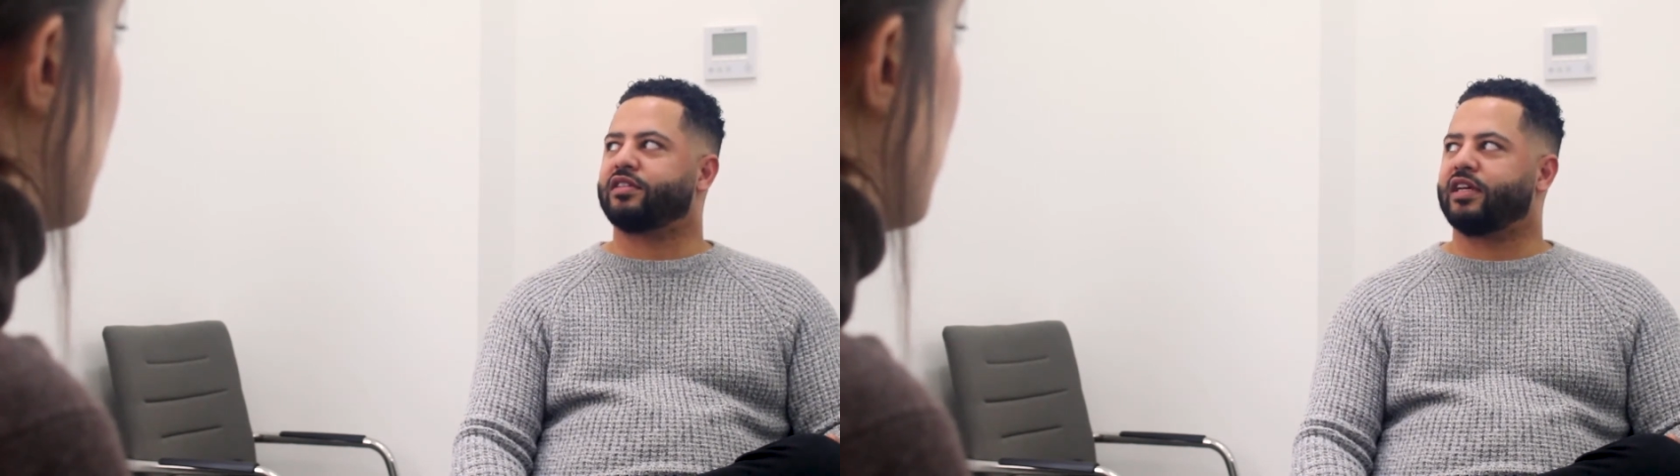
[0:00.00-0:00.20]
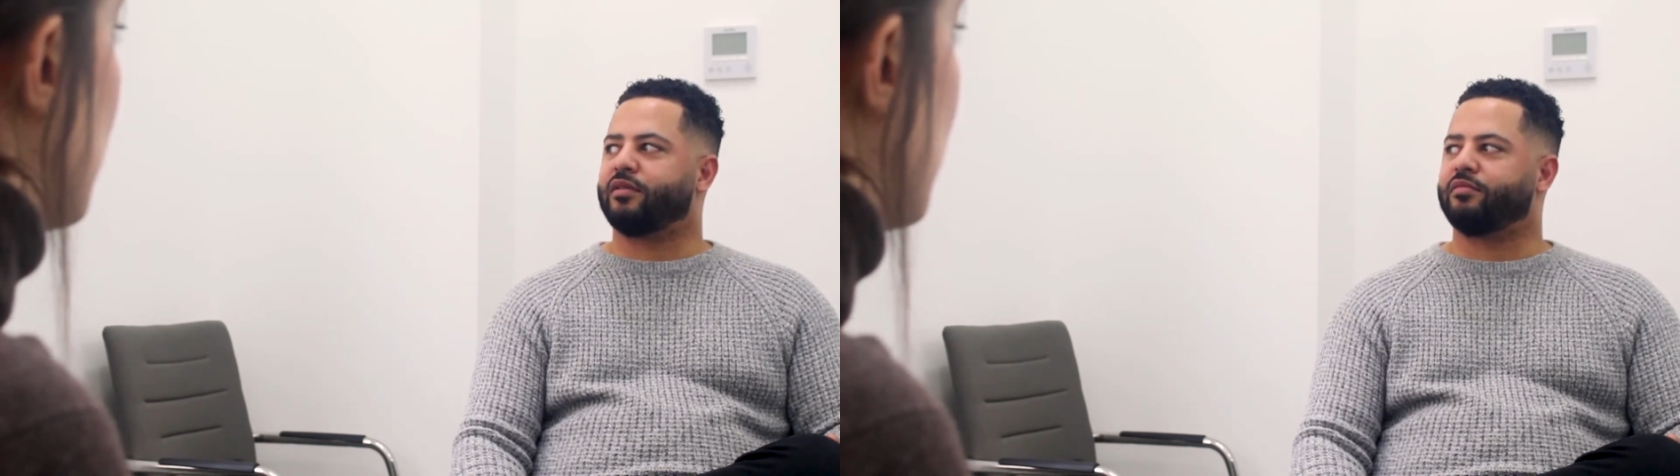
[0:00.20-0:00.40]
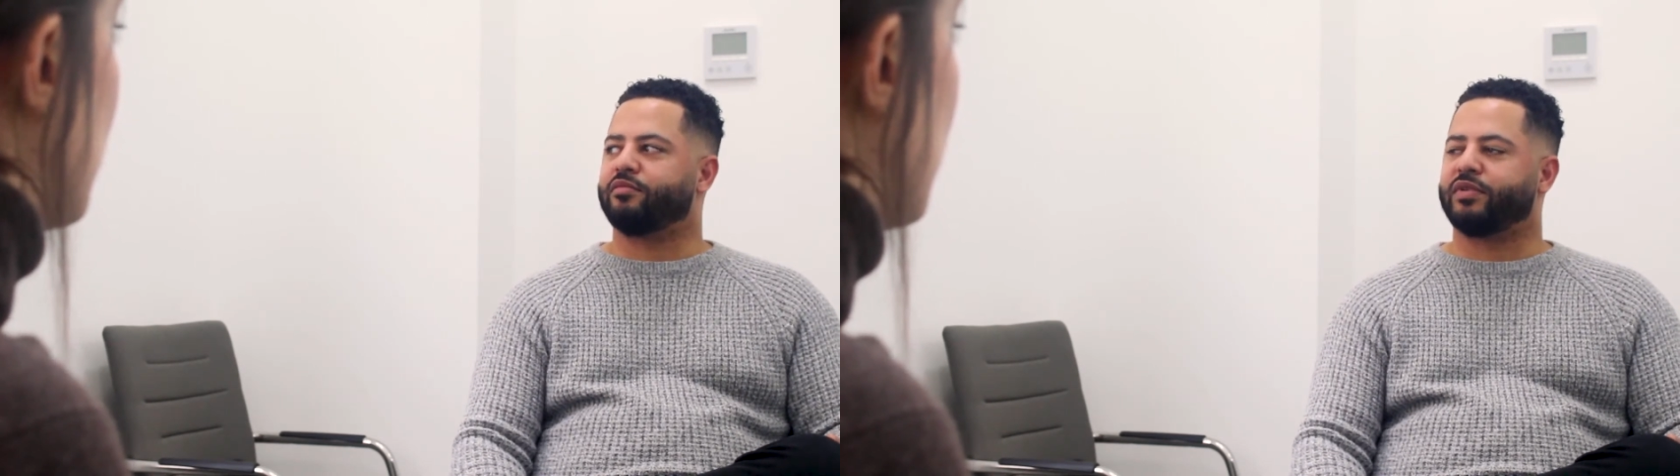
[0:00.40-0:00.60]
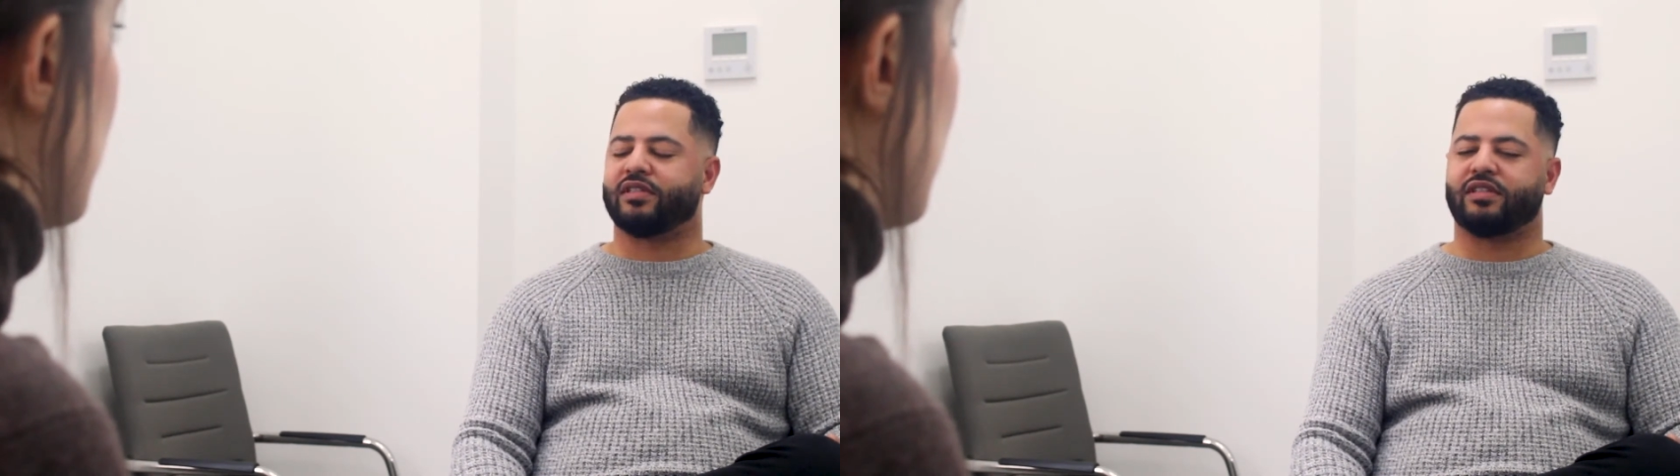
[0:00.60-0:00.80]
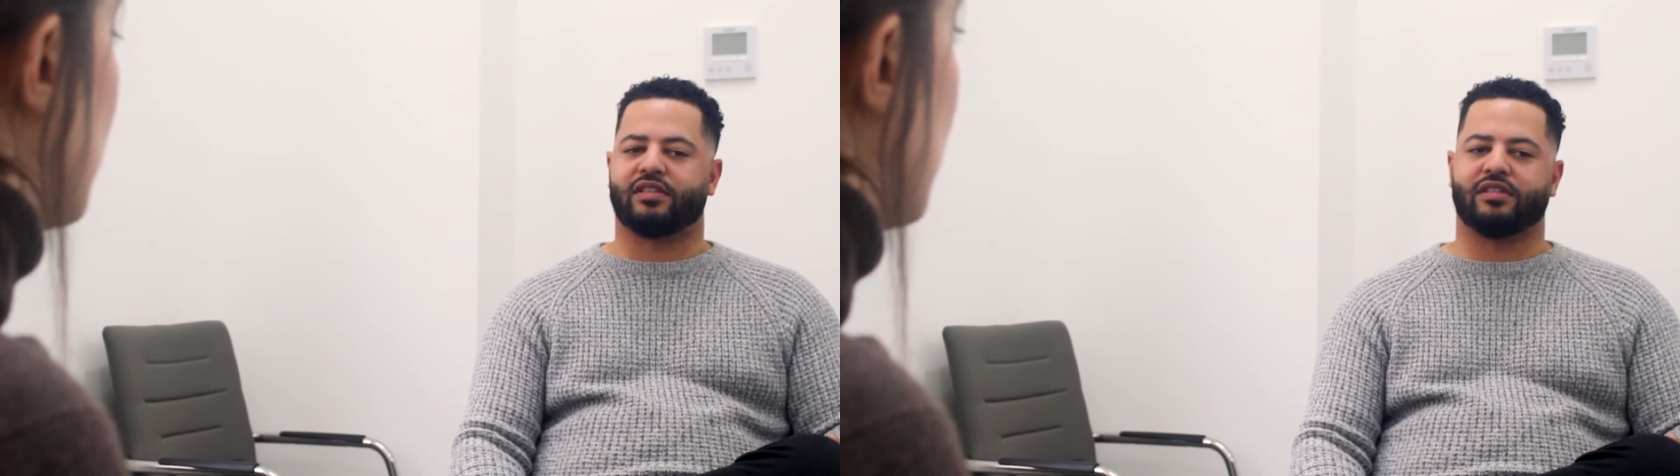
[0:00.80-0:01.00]
the time
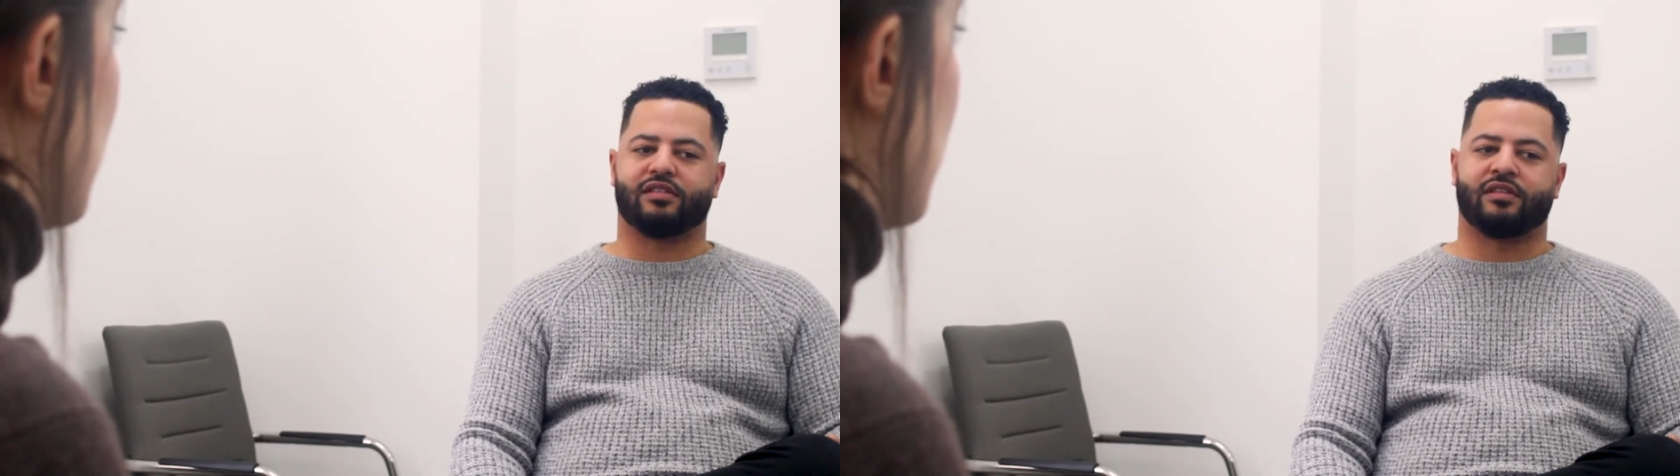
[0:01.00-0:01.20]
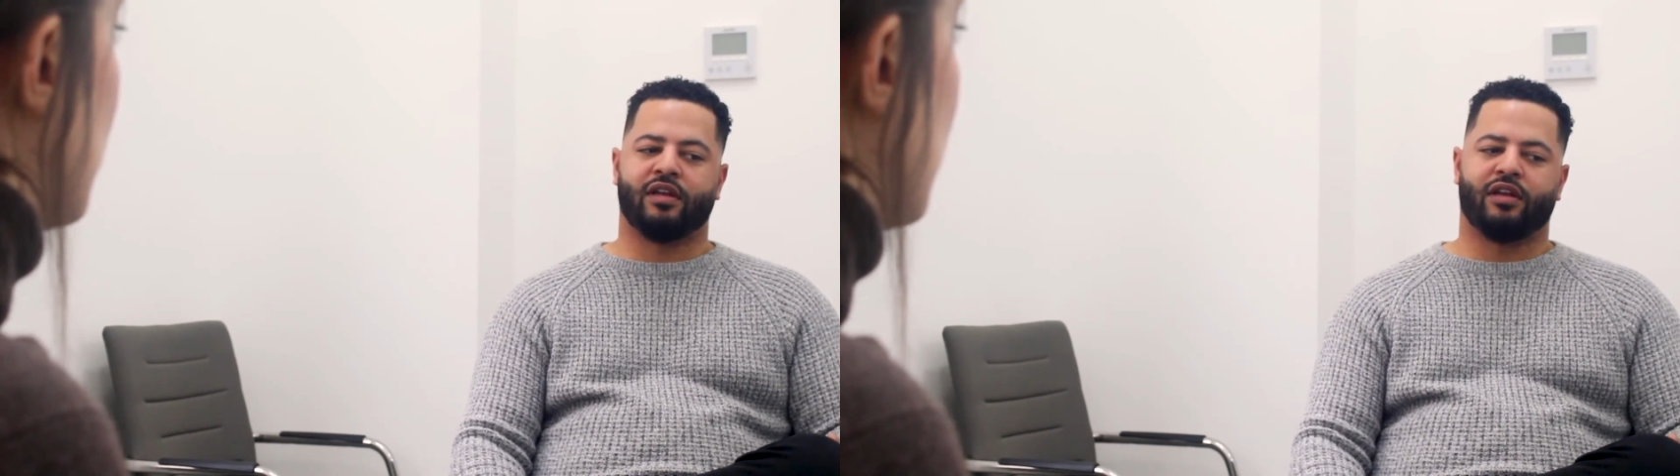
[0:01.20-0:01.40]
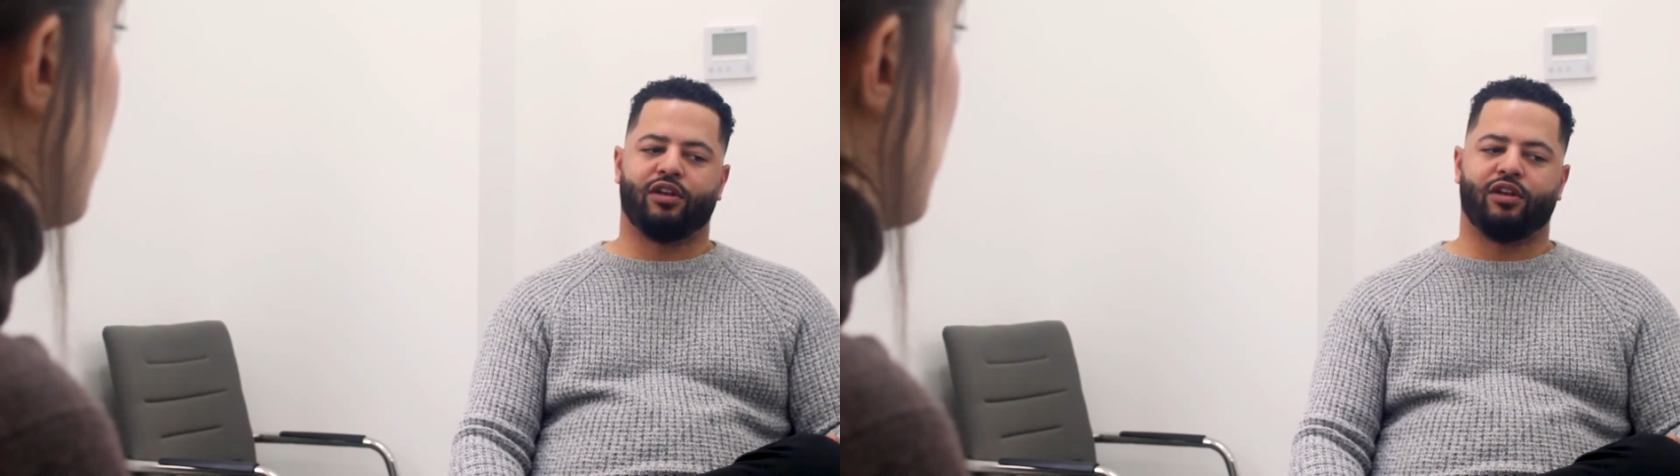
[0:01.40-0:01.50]
businesses